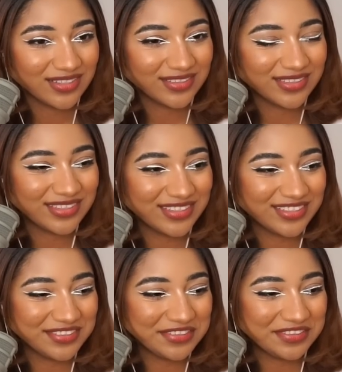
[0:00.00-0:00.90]

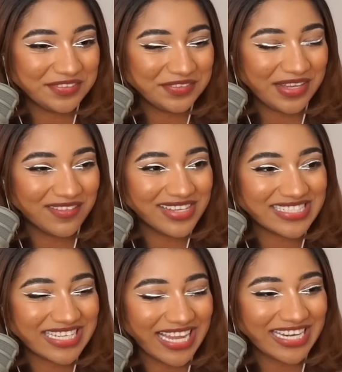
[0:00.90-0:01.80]
Ooh, I'm
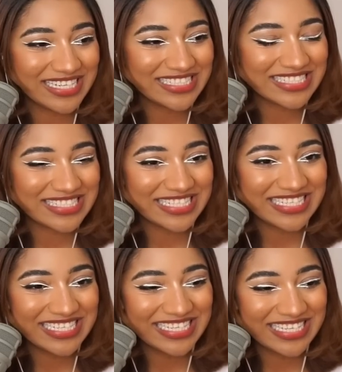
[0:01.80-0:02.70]
excited to
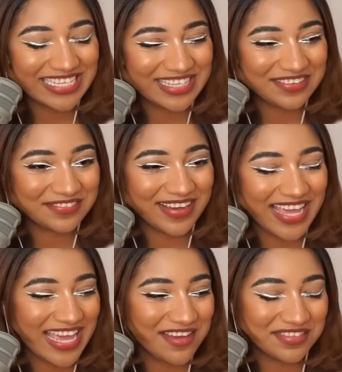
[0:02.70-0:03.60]
see.
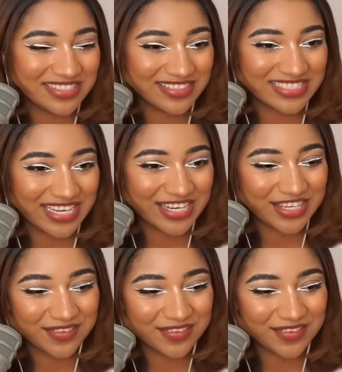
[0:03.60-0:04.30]
Wait, I'm so excited.